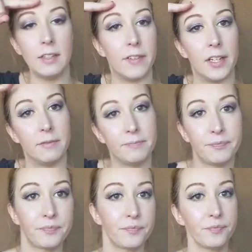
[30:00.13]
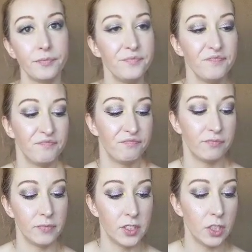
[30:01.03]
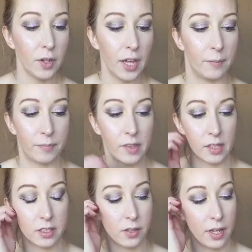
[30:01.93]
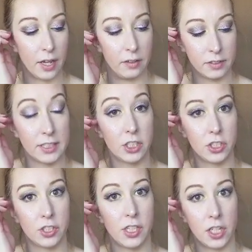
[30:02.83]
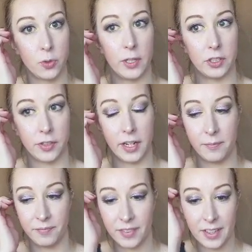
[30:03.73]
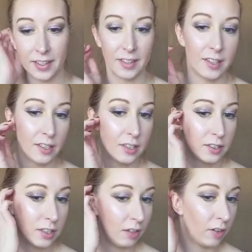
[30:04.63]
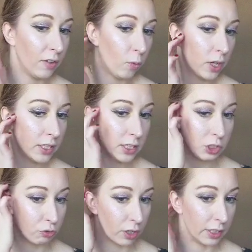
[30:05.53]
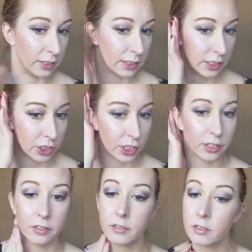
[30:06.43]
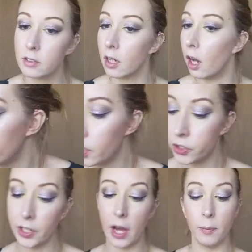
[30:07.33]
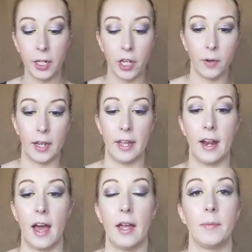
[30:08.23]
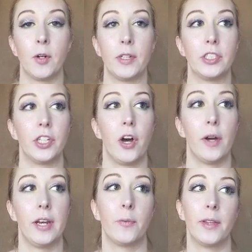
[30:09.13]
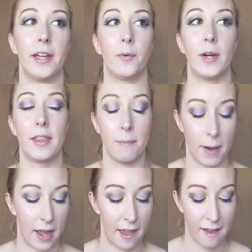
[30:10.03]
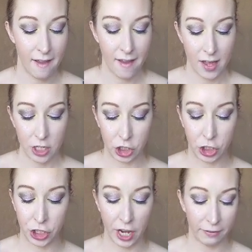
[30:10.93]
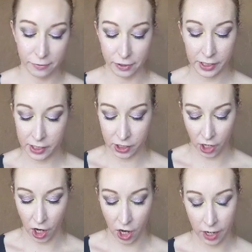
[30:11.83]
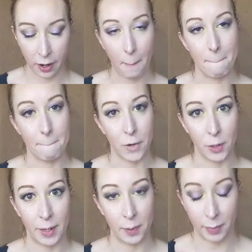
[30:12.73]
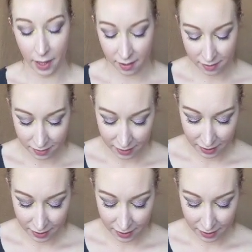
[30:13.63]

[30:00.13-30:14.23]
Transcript: even. It's okay. It's okay. Sisters, not twins, right? Even if one is a drunken sister. So now I'm going to go in and play with my Jeffree Star Mermaid Blood.